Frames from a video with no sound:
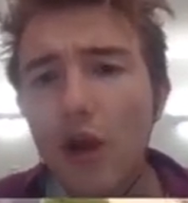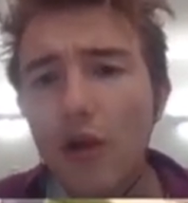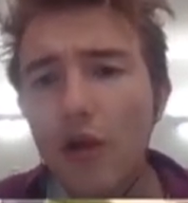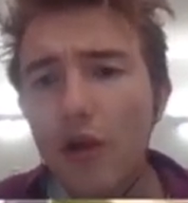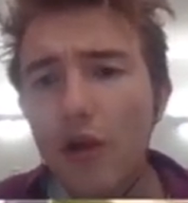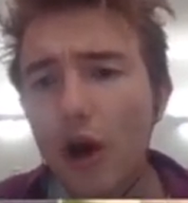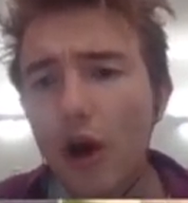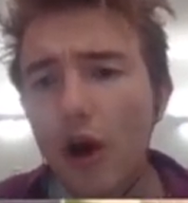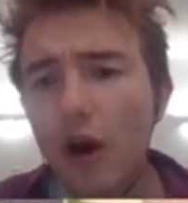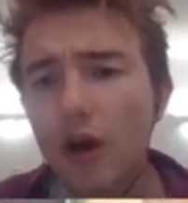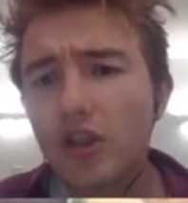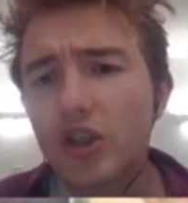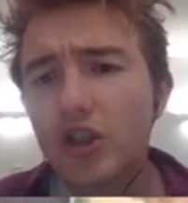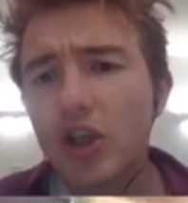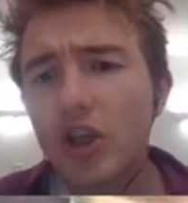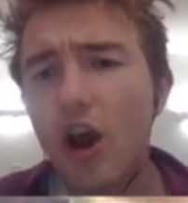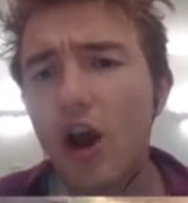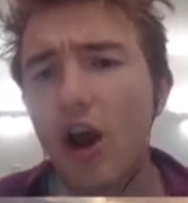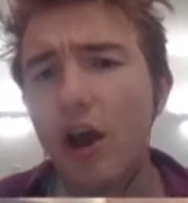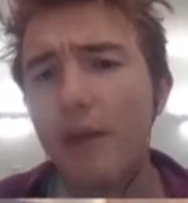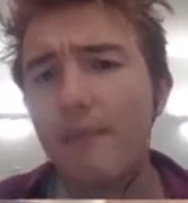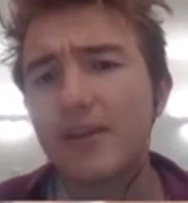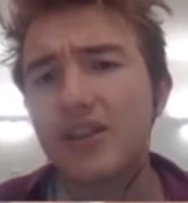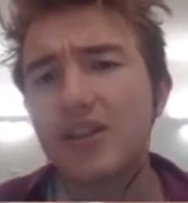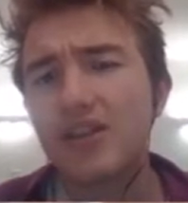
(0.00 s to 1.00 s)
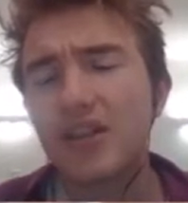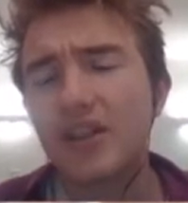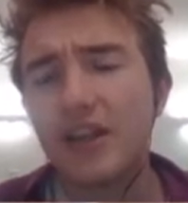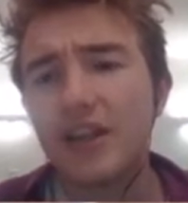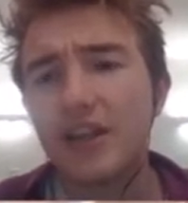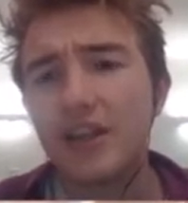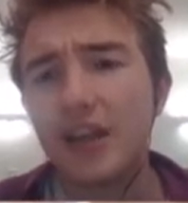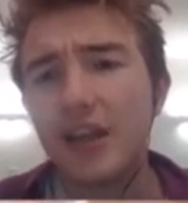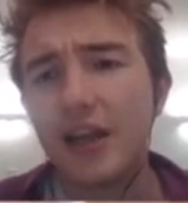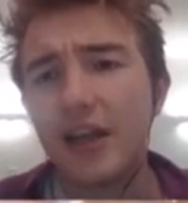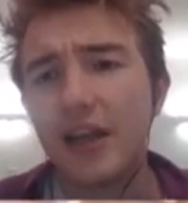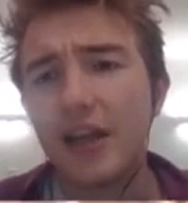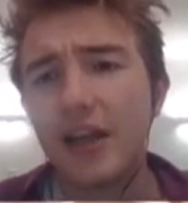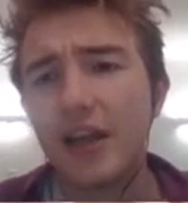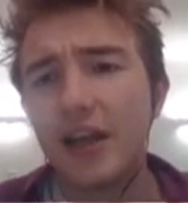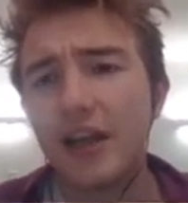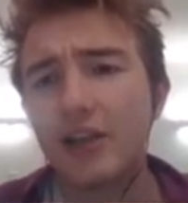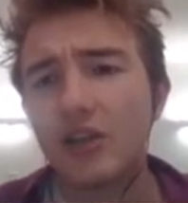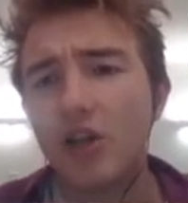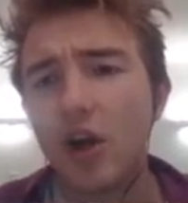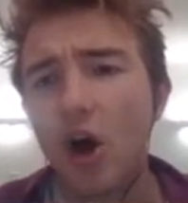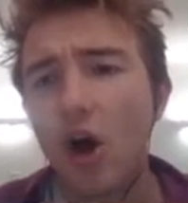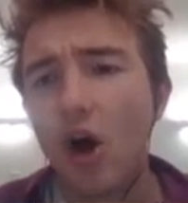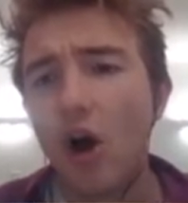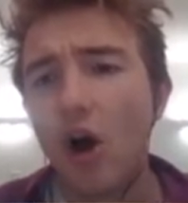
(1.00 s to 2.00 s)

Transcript: the last climb is, it's